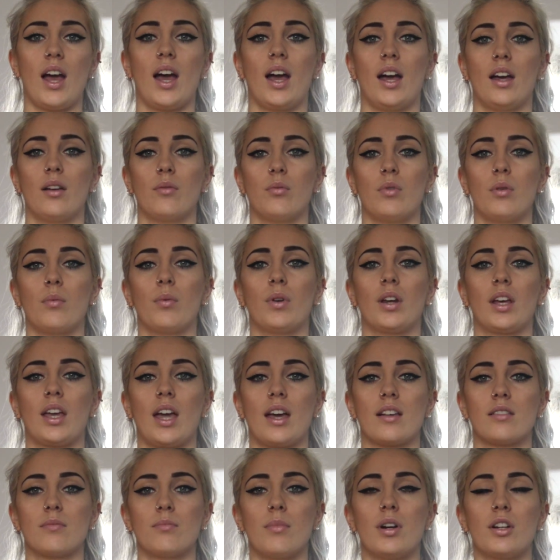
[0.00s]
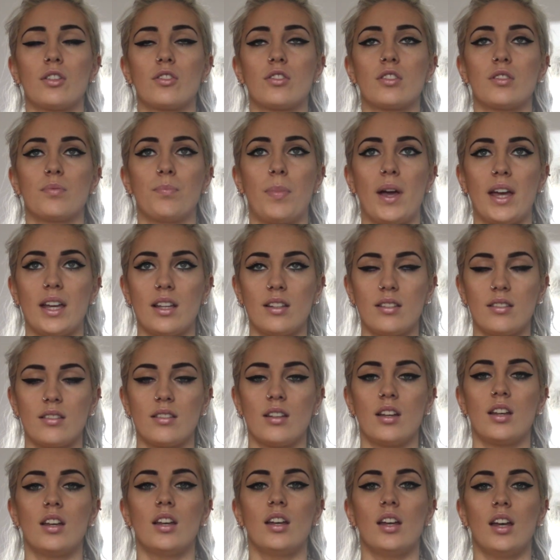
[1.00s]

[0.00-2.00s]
and we want to get as much space